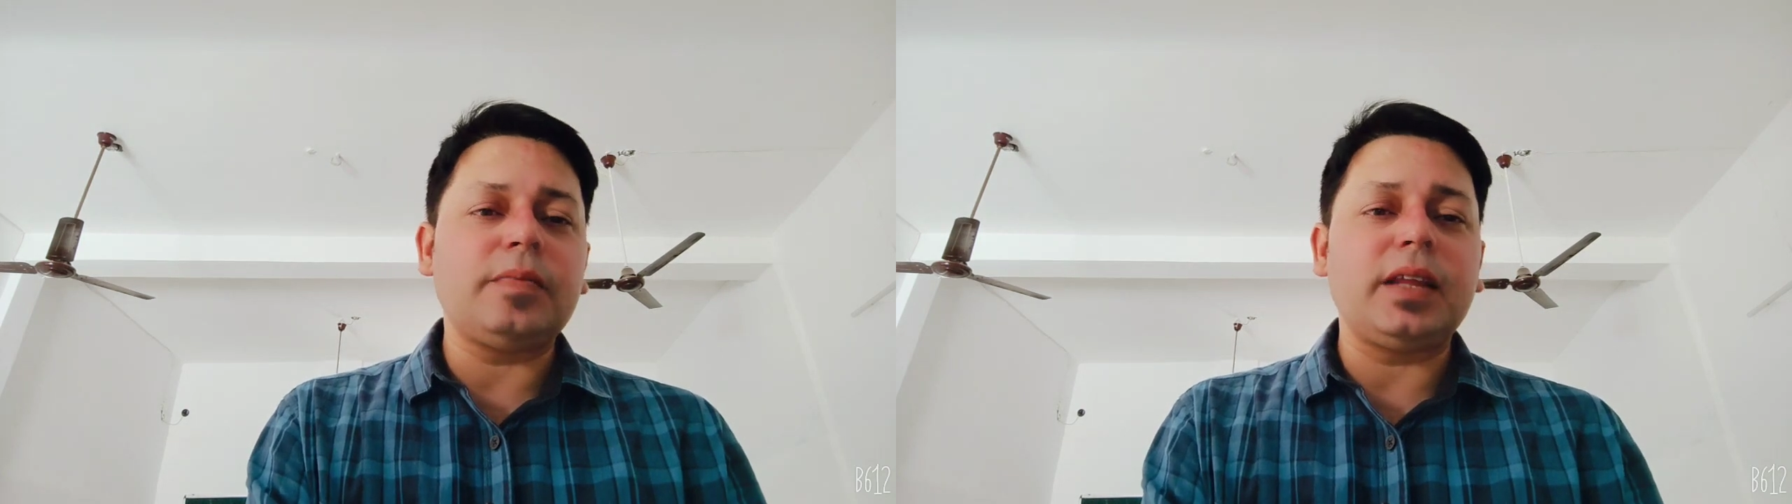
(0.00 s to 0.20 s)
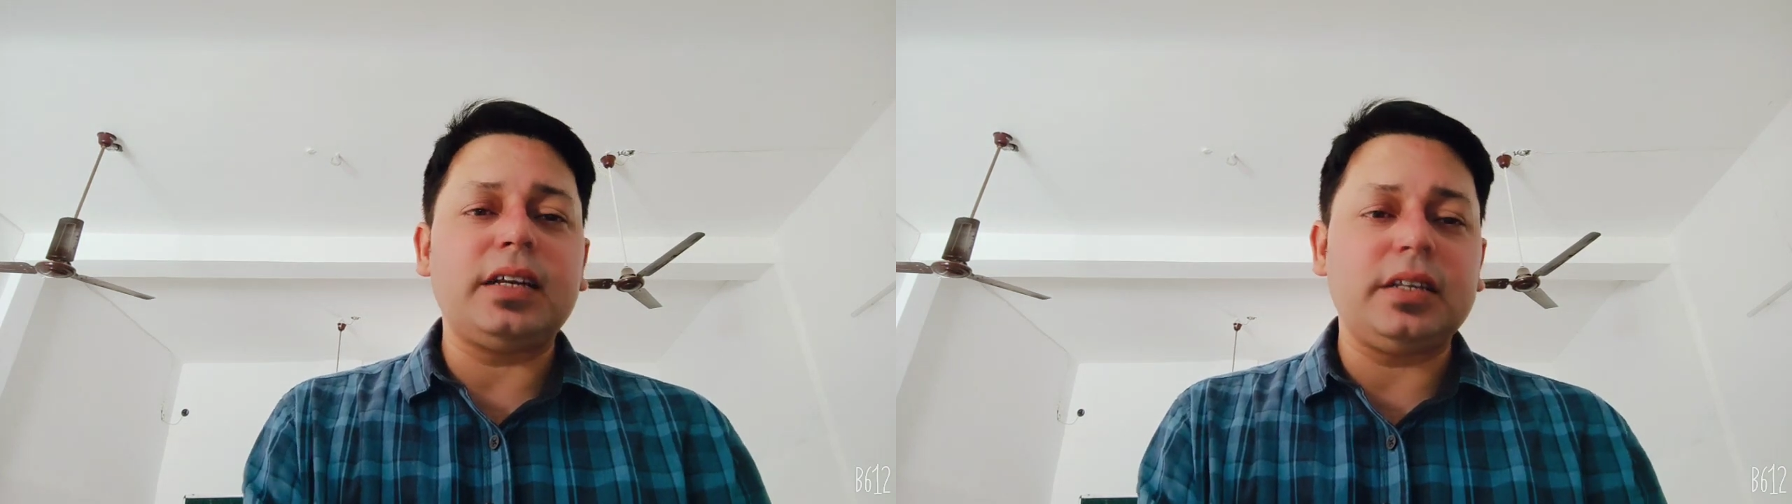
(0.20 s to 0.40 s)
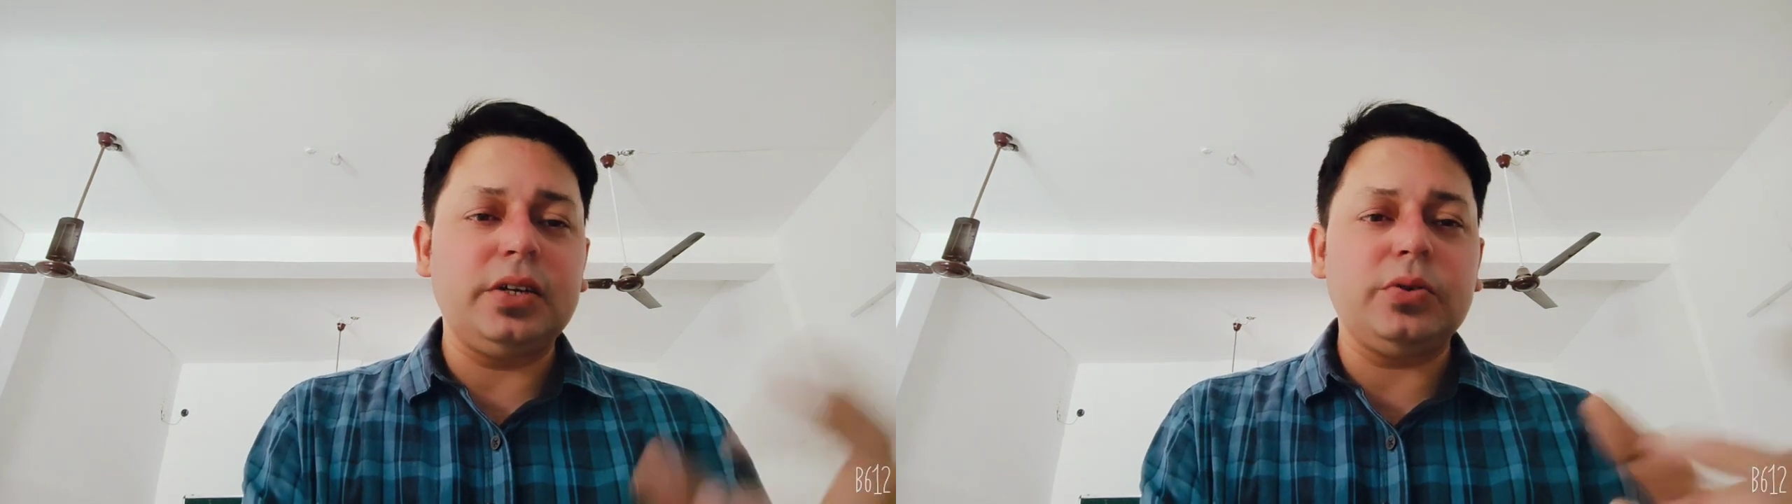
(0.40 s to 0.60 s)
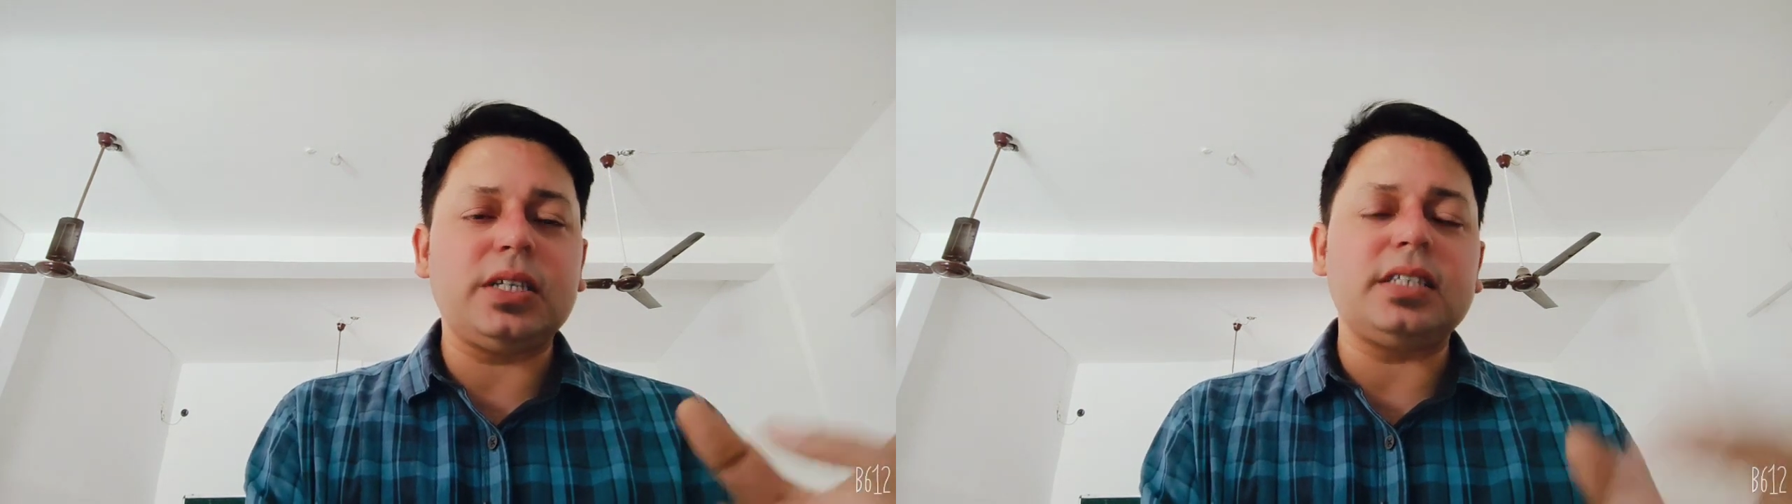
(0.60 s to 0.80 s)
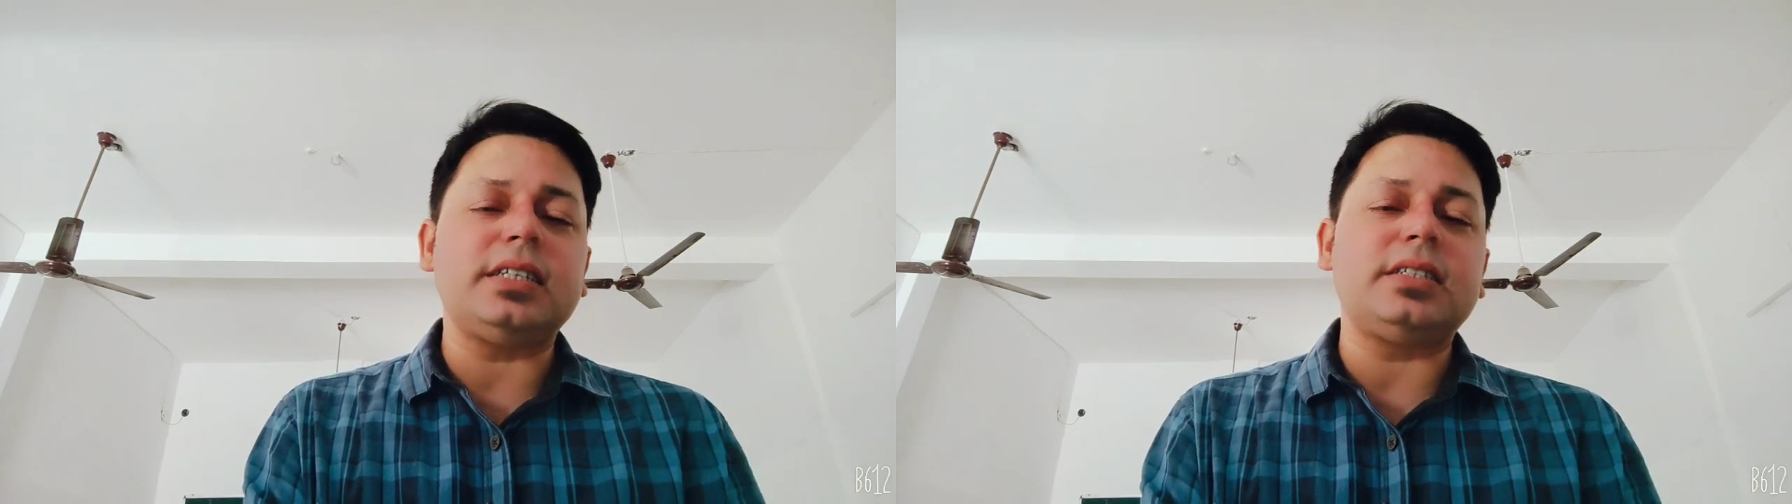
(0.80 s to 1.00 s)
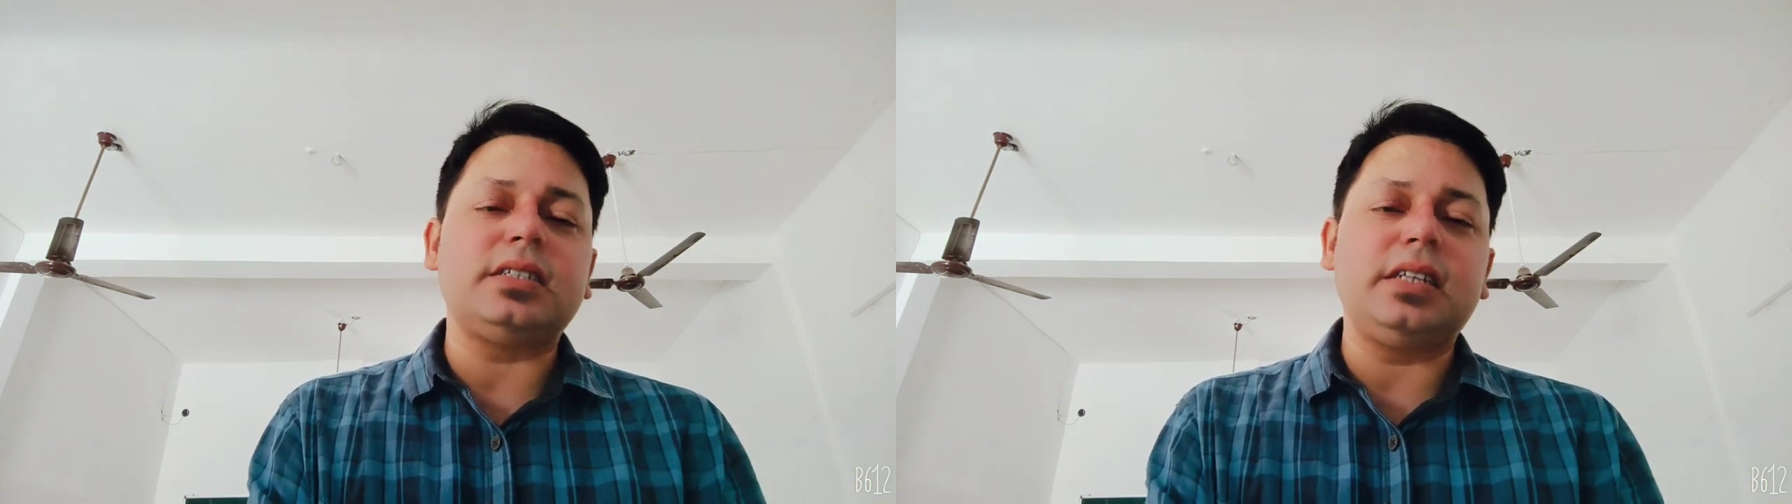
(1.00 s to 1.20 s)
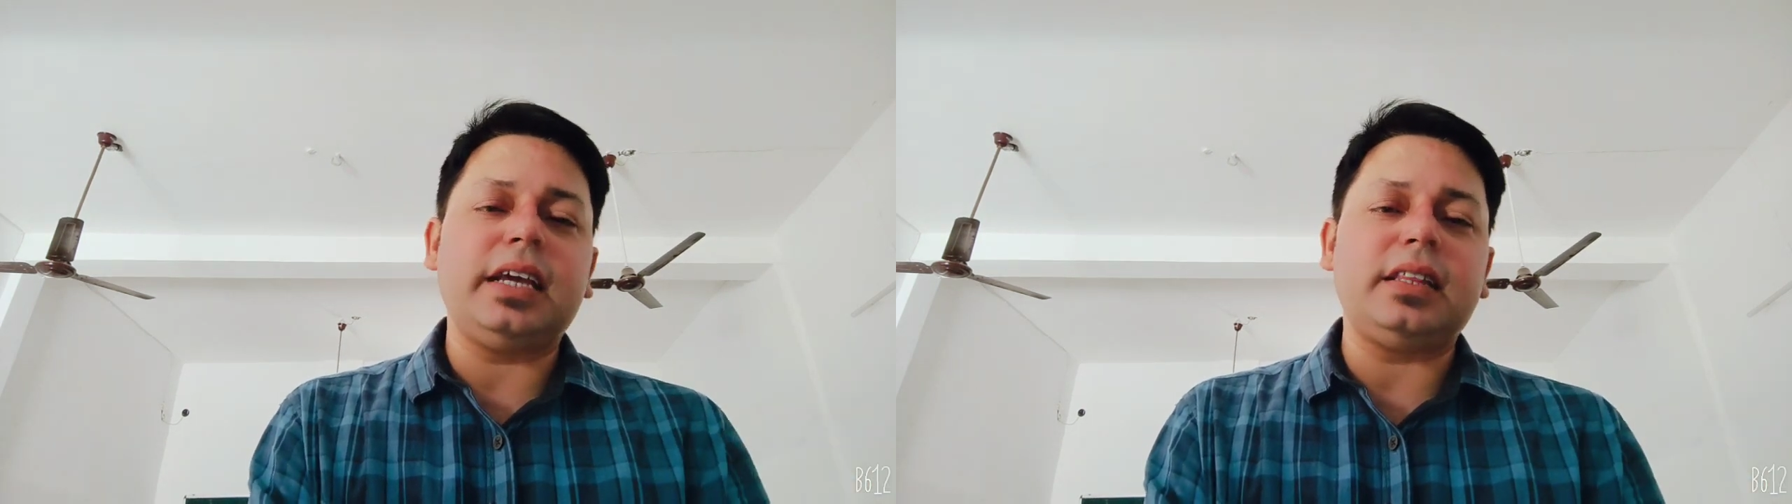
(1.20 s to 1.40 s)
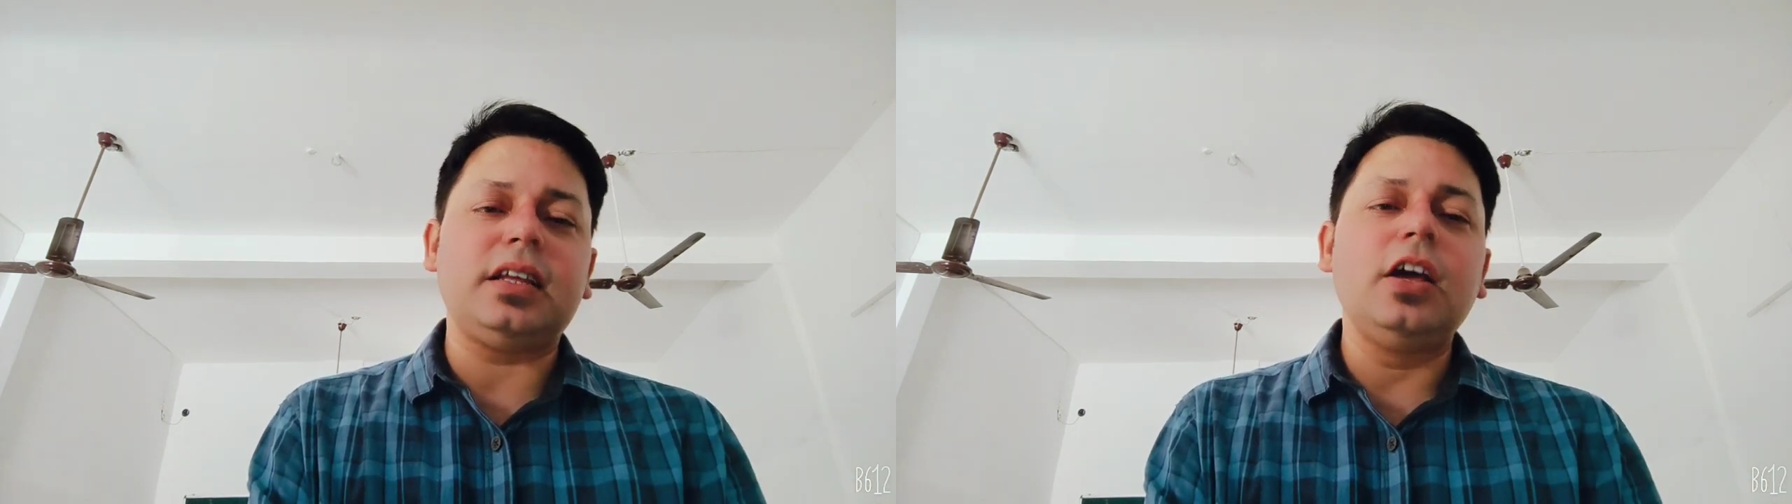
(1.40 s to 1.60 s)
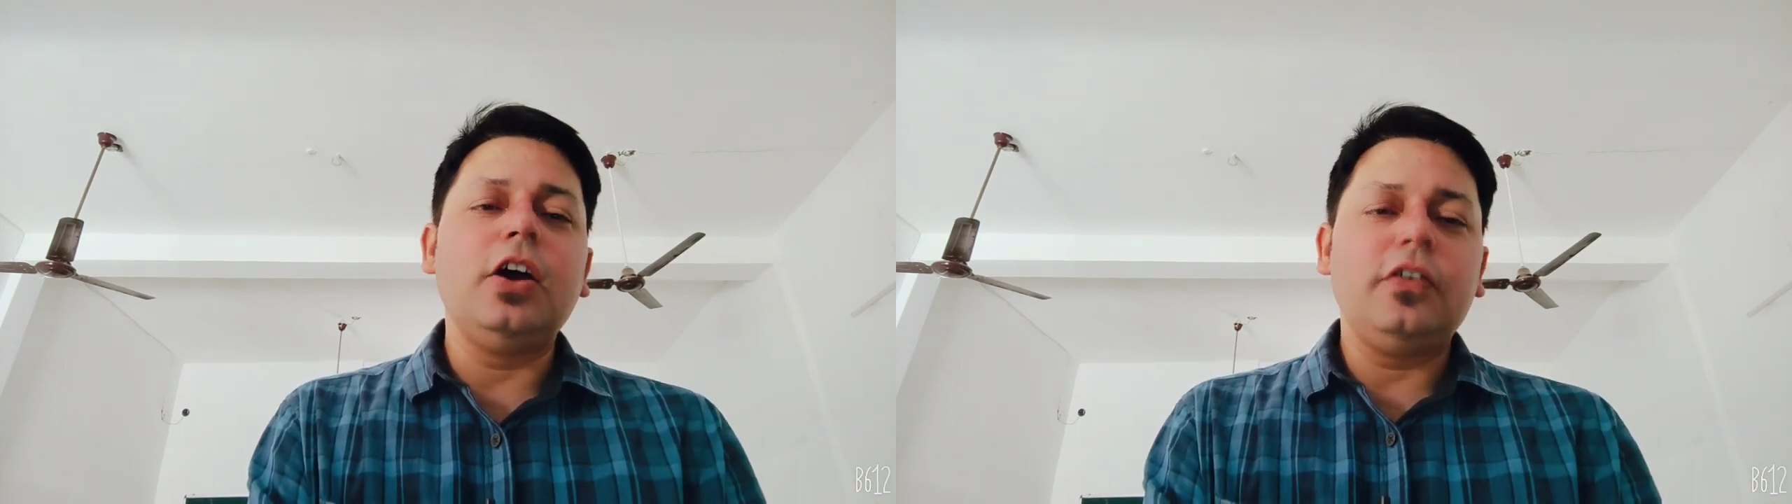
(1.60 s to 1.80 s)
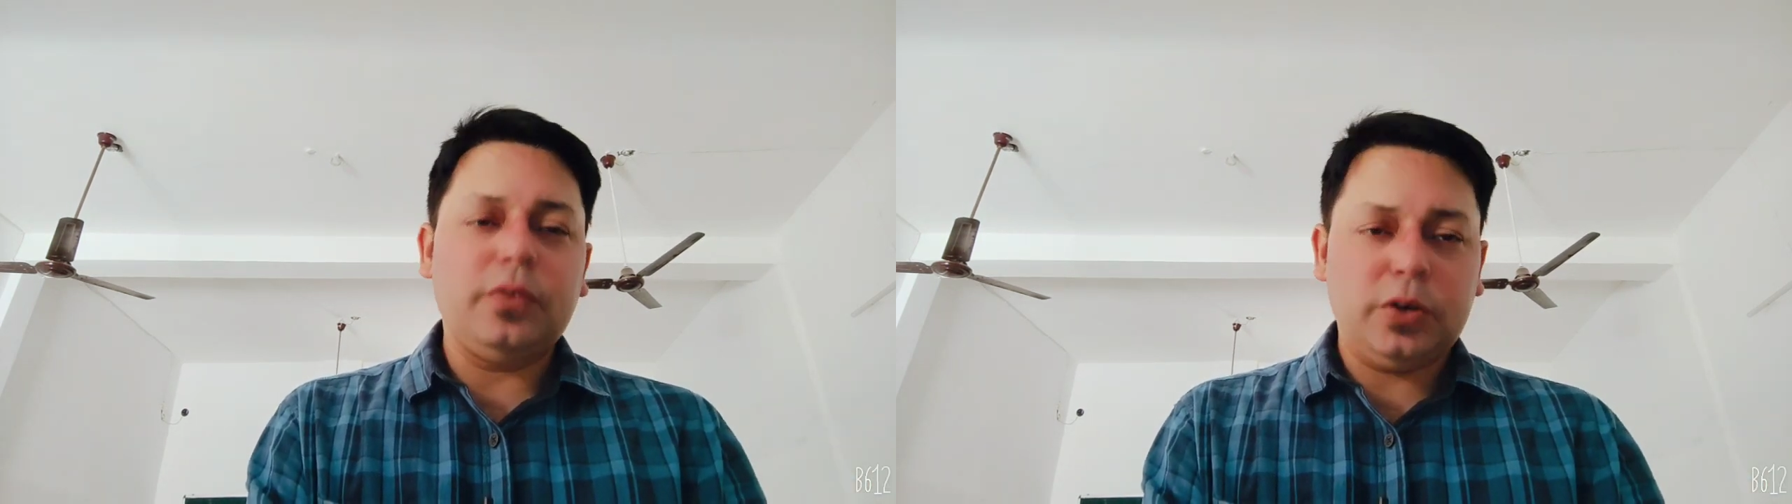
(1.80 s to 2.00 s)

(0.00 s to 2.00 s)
it uses its teeth